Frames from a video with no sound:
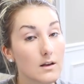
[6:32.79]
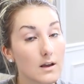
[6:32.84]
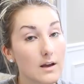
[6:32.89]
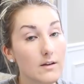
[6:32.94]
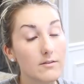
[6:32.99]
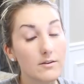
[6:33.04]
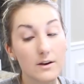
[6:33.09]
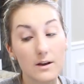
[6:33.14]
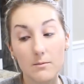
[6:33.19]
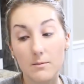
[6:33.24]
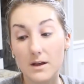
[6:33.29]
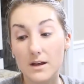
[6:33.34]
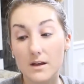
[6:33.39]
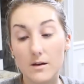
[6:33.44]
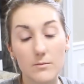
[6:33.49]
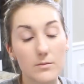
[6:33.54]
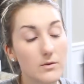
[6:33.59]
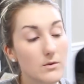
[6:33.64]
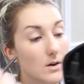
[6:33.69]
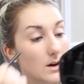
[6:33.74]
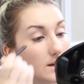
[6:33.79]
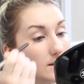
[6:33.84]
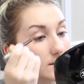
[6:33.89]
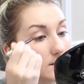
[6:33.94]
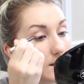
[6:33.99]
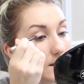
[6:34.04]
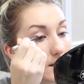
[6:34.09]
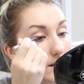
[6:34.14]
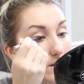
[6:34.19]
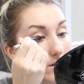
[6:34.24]
everyday makeup, you
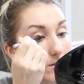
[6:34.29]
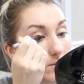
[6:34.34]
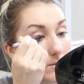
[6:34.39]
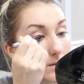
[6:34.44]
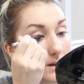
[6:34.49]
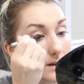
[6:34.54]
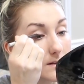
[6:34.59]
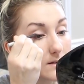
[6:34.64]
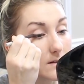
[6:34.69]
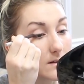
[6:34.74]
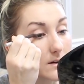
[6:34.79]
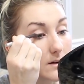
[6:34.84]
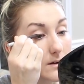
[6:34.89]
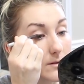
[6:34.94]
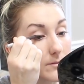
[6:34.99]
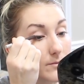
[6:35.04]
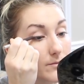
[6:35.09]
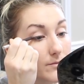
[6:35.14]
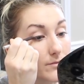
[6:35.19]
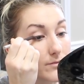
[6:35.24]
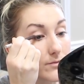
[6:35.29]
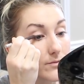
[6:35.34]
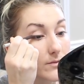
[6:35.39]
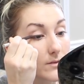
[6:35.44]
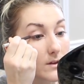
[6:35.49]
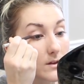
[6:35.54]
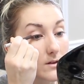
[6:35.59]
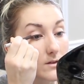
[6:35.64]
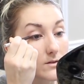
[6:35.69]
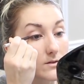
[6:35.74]
guys. Like, it couldn't be easier.
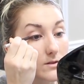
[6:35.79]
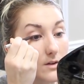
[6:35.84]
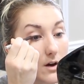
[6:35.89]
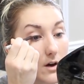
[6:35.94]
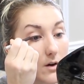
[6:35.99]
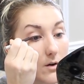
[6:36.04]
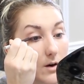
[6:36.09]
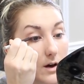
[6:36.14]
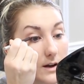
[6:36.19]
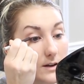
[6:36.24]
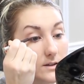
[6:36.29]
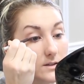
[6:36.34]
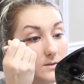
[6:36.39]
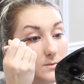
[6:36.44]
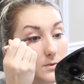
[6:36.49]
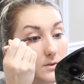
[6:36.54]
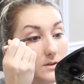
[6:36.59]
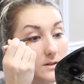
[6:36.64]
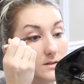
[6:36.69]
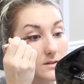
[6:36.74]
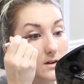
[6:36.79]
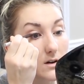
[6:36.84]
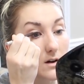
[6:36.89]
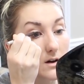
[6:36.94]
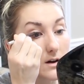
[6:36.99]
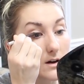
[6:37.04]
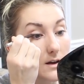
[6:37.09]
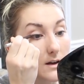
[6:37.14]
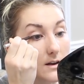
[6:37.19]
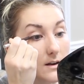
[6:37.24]
So I just put this
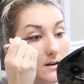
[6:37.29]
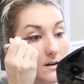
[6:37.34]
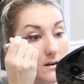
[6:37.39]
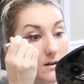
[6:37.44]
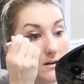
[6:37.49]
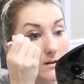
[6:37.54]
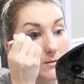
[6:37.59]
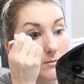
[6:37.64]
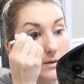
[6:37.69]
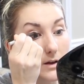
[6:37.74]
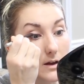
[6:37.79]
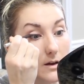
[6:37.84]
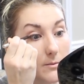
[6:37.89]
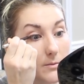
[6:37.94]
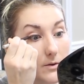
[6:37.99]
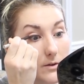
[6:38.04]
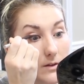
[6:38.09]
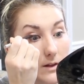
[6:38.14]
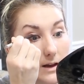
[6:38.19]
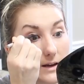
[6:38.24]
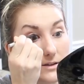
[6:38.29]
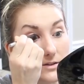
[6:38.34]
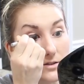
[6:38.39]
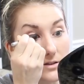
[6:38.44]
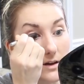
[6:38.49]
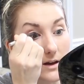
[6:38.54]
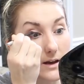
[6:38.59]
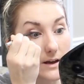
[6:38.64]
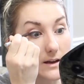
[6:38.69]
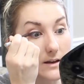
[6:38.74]
on my upper
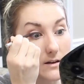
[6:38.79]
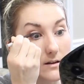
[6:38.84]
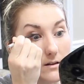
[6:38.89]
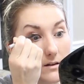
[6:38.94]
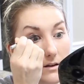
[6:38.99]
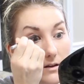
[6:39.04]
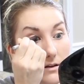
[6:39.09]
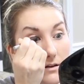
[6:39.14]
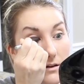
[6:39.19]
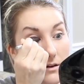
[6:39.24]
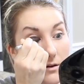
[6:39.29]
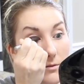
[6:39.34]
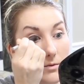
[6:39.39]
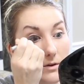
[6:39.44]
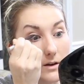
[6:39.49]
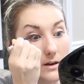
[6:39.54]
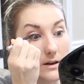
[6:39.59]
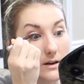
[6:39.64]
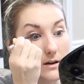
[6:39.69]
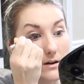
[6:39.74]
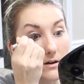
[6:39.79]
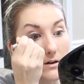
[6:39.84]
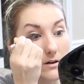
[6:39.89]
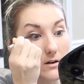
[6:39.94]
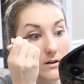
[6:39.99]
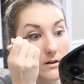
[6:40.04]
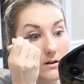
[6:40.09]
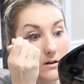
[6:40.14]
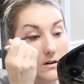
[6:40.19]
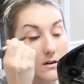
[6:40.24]
lash line, like no big
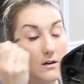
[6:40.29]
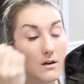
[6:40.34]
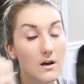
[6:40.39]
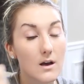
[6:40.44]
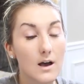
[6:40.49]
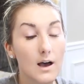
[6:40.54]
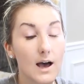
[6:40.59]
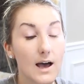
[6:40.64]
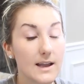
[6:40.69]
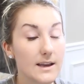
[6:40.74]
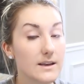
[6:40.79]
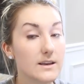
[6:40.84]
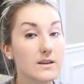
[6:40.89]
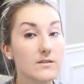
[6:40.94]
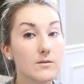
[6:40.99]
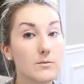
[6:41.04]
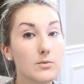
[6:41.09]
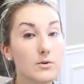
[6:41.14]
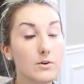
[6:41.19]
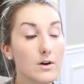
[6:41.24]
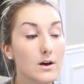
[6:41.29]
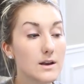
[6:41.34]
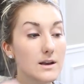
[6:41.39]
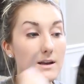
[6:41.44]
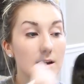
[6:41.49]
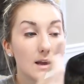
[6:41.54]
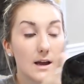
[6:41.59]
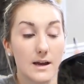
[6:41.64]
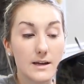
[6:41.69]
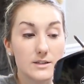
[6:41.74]
deal. I didn't even put on
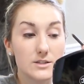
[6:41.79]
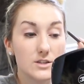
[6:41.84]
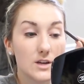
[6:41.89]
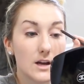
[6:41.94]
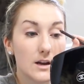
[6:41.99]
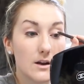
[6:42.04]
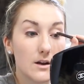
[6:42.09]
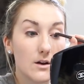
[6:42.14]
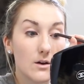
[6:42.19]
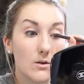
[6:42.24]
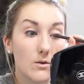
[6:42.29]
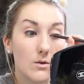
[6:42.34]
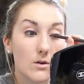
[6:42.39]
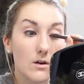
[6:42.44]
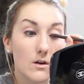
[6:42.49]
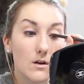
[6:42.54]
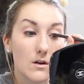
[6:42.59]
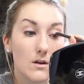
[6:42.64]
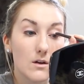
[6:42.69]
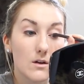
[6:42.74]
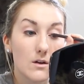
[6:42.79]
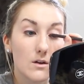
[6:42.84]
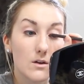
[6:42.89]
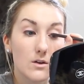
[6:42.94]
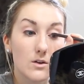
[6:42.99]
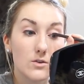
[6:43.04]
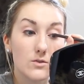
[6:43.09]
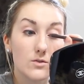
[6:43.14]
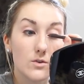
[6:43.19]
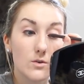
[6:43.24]
any eyeshadow.
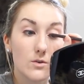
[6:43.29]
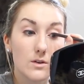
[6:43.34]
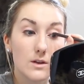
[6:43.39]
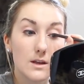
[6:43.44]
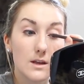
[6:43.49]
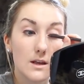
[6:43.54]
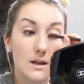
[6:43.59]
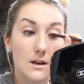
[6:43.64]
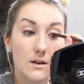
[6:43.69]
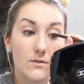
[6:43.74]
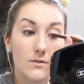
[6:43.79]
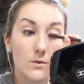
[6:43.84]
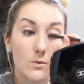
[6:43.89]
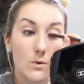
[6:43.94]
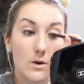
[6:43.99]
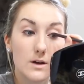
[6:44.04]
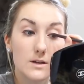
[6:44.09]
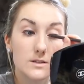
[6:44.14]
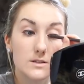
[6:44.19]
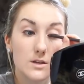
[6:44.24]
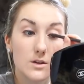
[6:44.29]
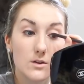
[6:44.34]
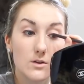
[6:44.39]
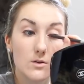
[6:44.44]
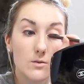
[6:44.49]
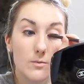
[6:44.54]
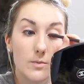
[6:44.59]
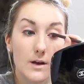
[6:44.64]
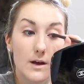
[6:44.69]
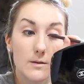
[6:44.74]
You totally can if you want
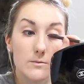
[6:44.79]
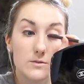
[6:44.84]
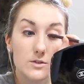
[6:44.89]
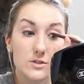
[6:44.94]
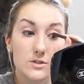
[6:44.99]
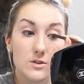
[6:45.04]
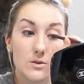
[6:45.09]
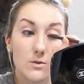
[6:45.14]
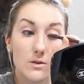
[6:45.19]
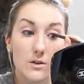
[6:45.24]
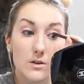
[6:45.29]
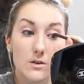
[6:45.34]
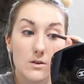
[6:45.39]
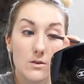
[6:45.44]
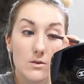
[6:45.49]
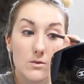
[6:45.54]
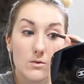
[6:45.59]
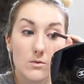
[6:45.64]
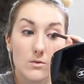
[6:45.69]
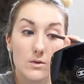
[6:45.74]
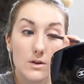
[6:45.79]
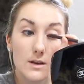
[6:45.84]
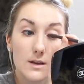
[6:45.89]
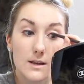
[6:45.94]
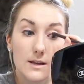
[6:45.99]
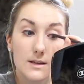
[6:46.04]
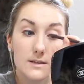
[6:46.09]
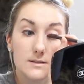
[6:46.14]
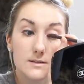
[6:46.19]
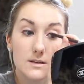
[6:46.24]
to, but I'm just showing you an
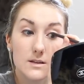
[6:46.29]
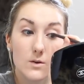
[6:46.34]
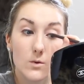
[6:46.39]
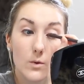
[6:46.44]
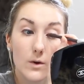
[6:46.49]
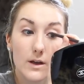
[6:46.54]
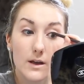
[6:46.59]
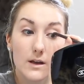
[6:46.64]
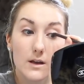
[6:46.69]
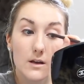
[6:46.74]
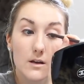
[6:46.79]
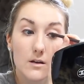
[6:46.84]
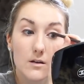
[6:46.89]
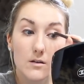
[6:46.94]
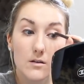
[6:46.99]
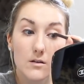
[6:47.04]
easy, quick